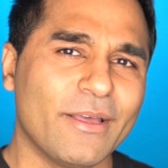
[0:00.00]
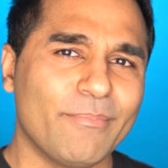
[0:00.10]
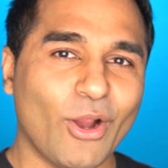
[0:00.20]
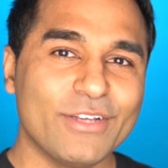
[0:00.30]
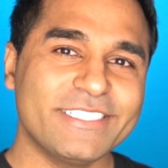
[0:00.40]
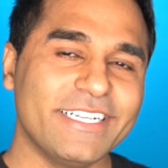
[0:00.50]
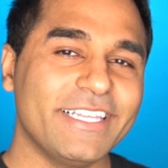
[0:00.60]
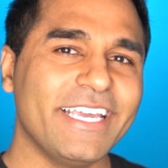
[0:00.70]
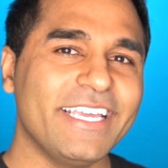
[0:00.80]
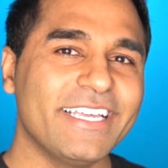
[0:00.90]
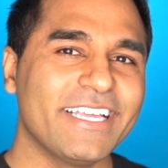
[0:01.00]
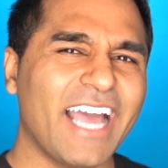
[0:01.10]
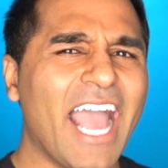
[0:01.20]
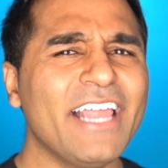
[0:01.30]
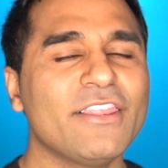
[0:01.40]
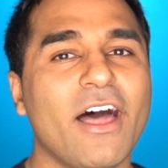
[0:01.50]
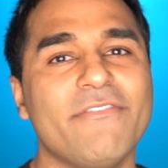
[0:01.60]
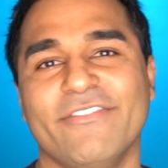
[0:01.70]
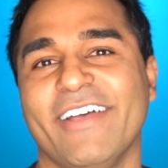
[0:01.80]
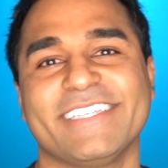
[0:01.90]
Personally, I
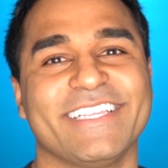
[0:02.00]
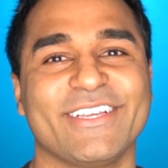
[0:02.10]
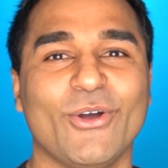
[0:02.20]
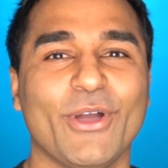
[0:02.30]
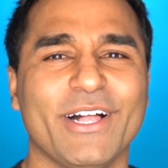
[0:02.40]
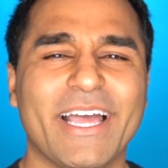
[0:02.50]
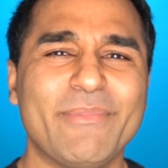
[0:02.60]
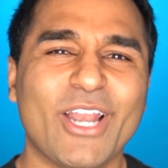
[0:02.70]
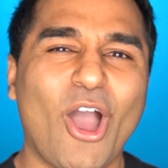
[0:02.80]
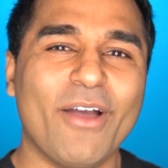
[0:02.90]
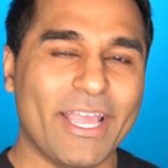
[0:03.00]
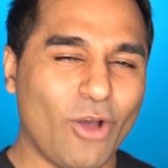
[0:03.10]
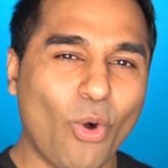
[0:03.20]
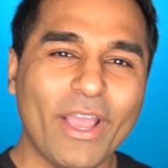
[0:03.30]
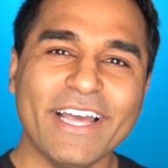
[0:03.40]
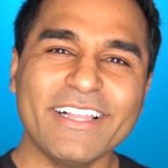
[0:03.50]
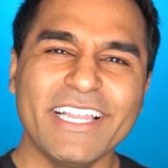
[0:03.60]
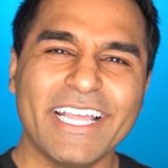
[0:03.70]
love investing in oil. I mean, oil,